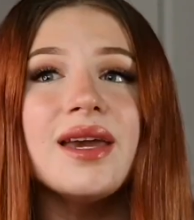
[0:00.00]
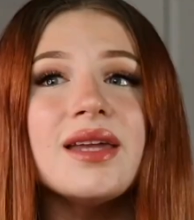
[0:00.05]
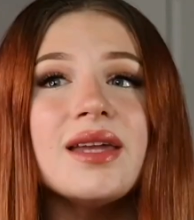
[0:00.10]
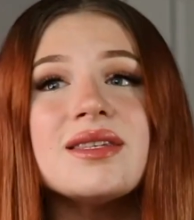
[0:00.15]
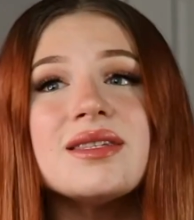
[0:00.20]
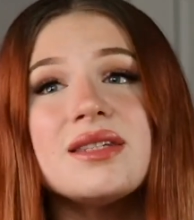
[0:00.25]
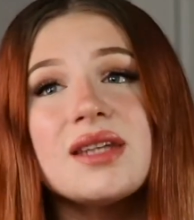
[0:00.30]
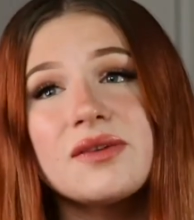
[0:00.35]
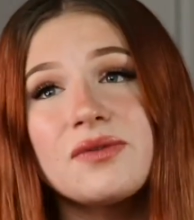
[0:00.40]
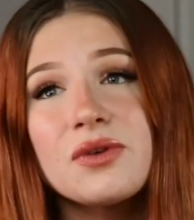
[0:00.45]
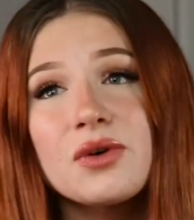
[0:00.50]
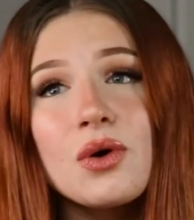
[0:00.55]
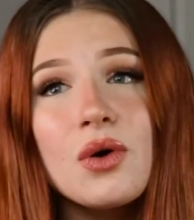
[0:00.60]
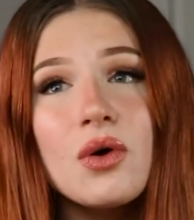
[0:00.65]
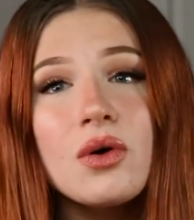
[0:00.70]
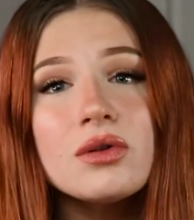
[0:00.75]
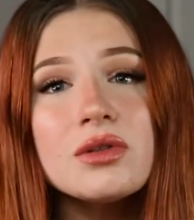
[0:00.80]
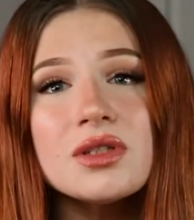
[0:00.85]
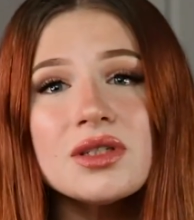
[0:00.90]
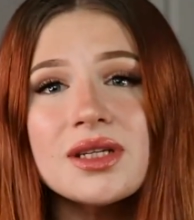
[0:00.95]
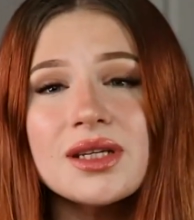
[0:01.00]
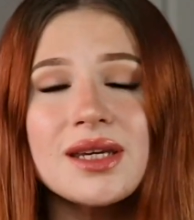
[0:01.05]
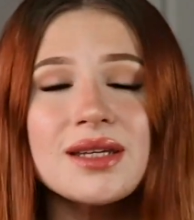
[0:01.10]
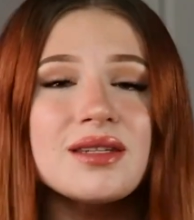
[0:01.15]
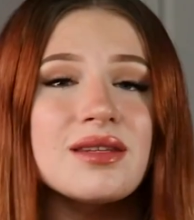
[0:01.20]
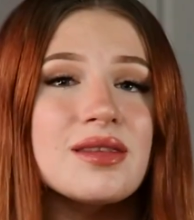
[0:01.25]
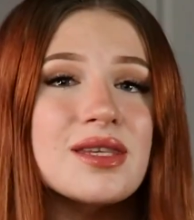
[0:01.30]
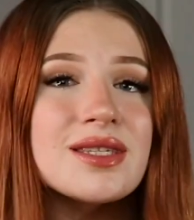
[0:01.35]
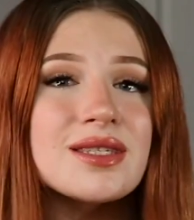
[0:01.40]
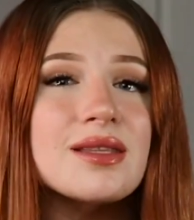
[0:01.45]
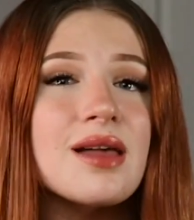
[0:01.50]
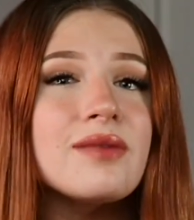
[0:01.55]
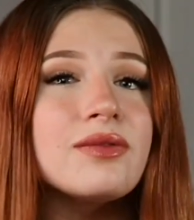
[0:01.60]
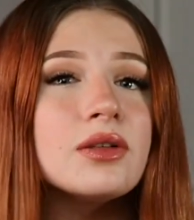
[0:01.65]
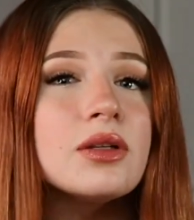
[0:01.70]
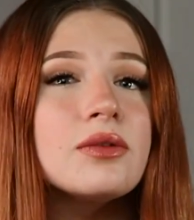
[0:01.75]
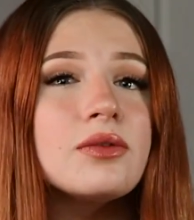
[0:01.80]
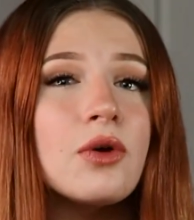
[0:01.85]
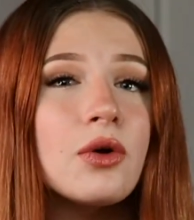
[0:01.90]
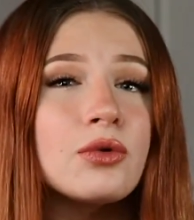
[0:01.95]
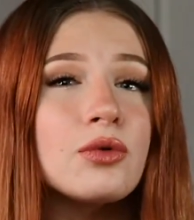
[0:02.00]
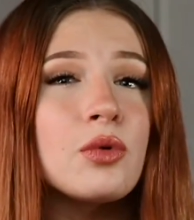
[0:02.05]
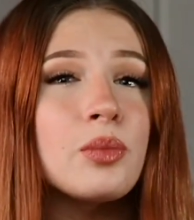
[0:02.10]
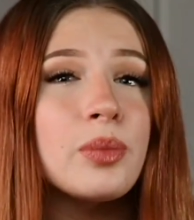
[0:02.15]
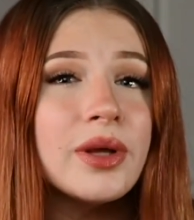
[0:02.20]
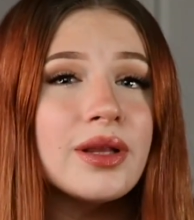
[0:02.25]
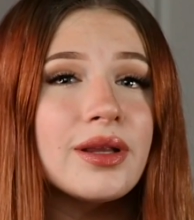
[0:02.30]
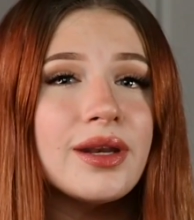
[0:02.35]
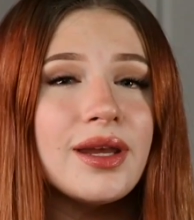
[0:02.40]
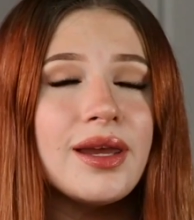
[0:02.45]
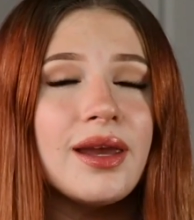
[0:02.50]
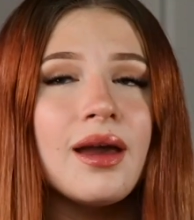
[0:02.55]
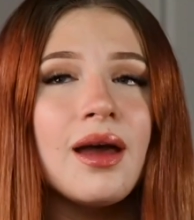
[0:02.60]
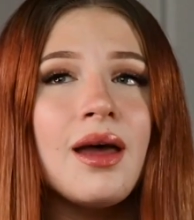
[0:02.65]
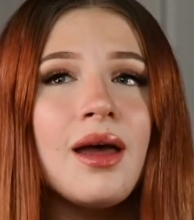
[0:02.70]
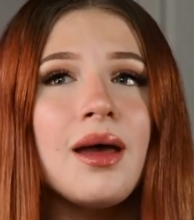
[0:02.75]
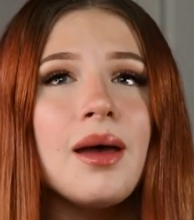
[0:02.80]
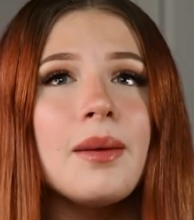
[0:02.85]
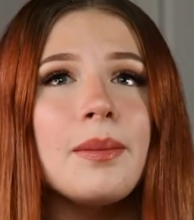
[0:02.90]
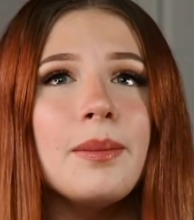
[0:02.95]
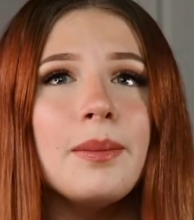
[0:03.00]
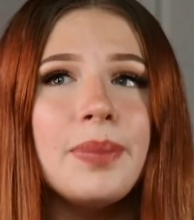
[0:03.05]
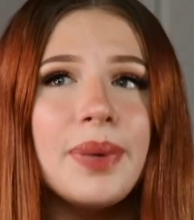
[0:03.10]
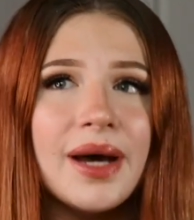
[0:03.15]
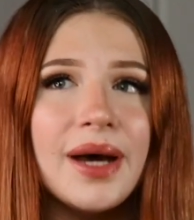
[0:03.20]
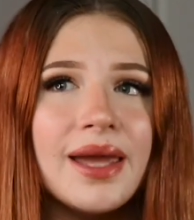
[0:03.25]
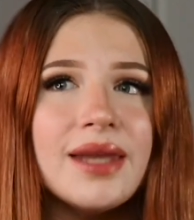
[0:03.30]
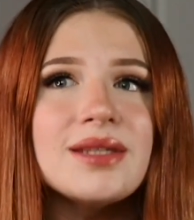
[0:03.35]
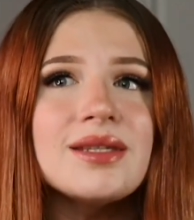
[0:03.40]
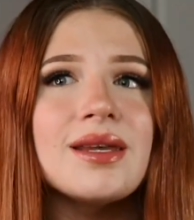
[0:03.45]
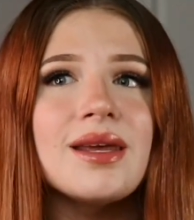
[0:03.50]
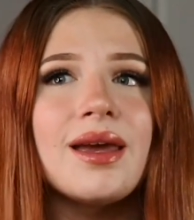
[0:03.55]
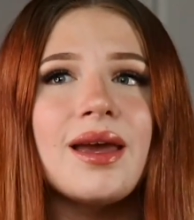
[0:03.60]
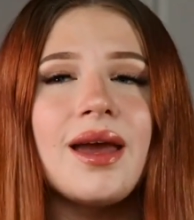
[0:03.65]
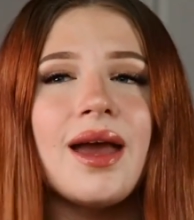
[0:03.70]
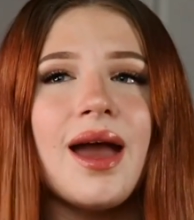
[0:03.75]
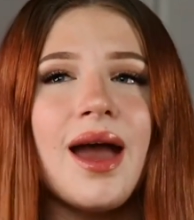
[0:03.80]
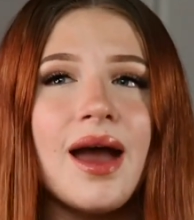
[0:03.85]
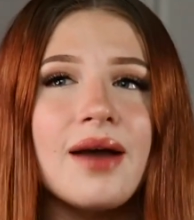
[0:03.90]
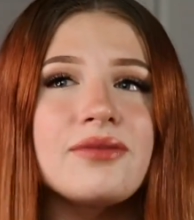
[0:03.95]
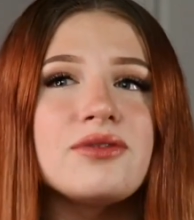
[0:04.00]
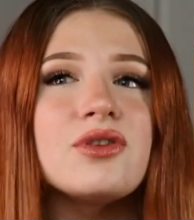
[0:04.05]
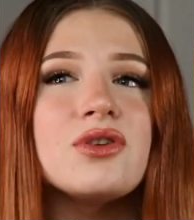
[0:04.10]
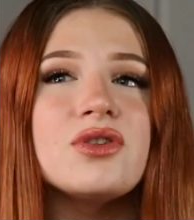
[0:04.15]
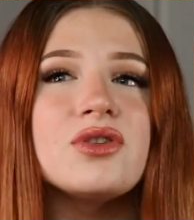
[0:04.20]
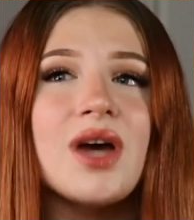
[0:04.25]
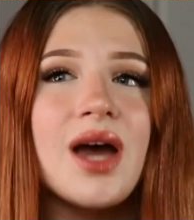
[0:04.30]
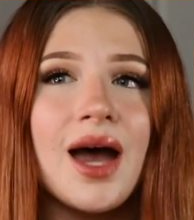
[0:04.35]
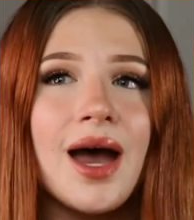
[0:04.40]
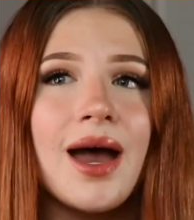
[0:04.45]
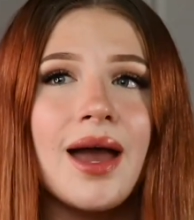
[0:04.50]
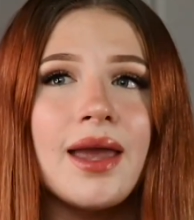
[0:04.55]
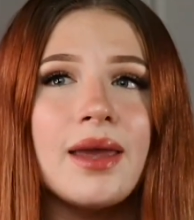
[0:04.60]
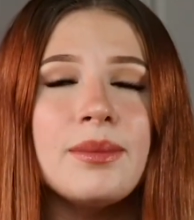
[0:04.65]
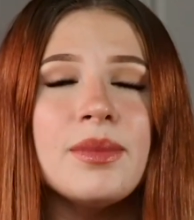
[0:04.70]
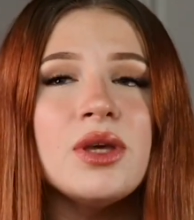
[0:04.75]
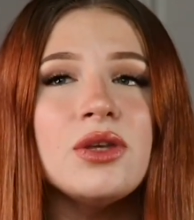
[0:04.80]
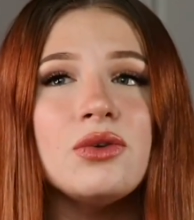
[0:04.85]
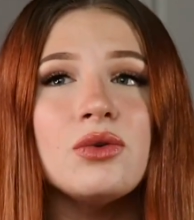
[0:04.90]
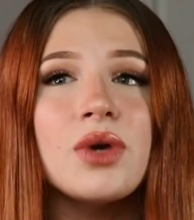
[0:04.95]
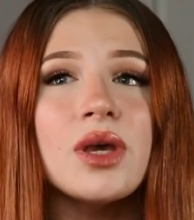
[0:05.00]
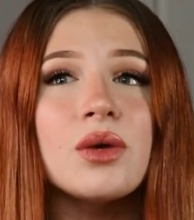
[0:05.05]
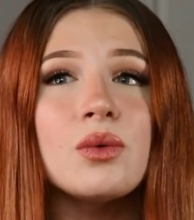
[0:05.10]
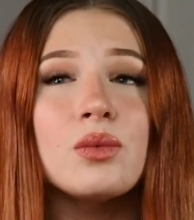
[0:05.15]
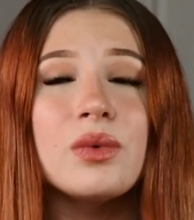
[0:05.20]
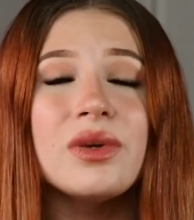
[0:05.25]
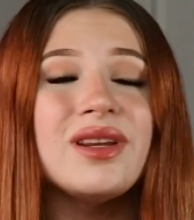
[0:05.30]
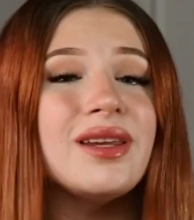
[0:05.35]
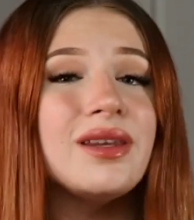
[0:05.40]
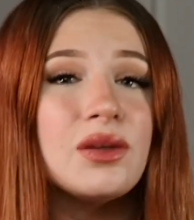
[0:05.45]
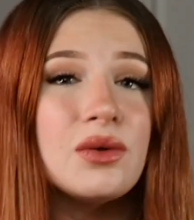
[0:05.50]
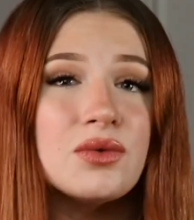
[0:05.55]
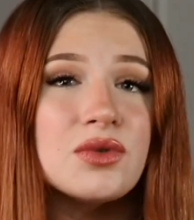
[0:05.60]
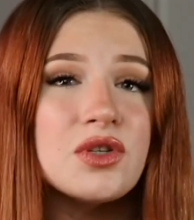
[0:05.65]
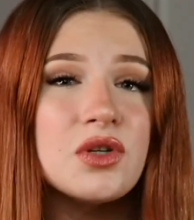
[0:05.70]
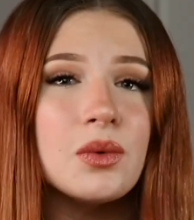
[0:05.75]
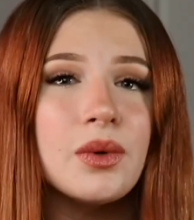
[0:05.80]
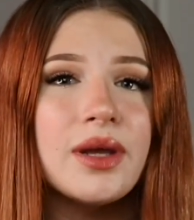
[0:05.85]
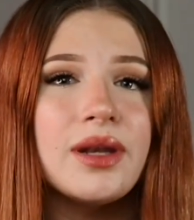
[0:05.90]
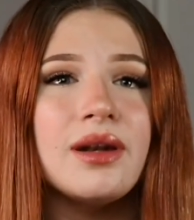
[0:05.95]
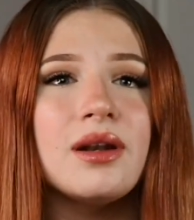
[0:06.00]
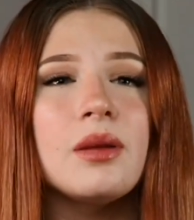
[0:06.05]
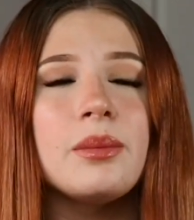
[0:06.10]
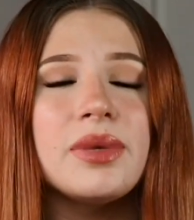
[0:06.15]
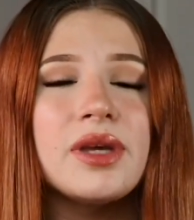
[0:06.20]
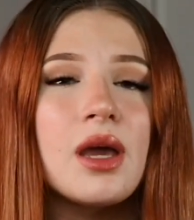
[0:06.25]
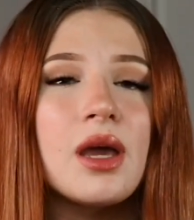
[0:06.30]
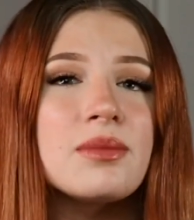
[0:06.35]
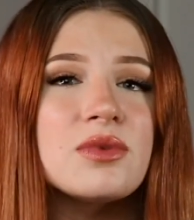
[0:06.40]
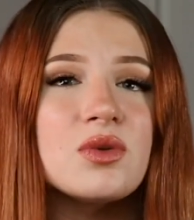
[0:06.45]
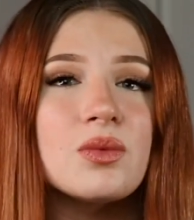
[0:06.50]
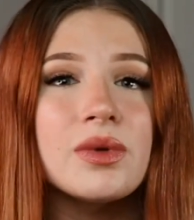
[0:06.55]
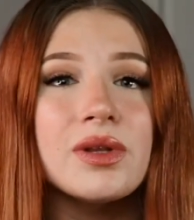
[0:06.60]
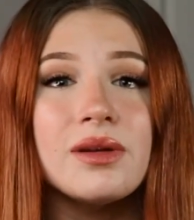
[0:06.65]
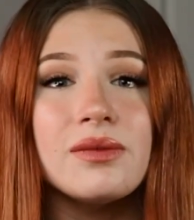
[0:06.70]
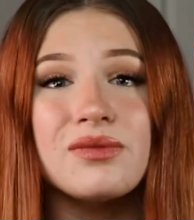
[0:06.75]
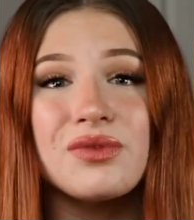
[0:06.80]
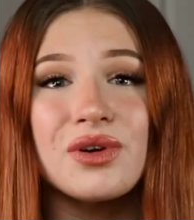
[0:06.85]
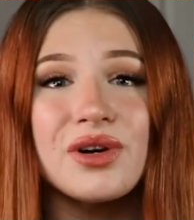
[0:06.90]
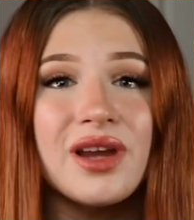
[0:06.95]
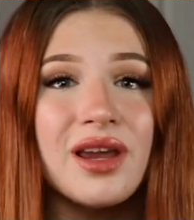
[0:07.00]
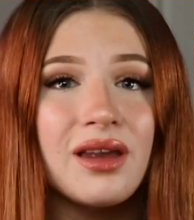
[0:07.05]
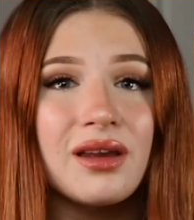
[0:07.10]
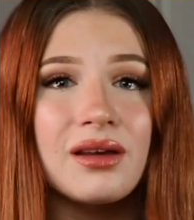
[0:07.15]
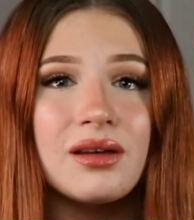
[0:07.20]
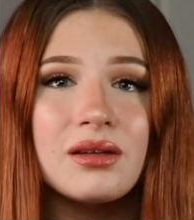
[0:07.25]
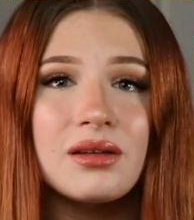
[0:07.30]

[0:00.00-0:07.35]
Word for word: It's difficult to get to this level of vulnerability, but after time, you get really used to it and it becomes really freeing.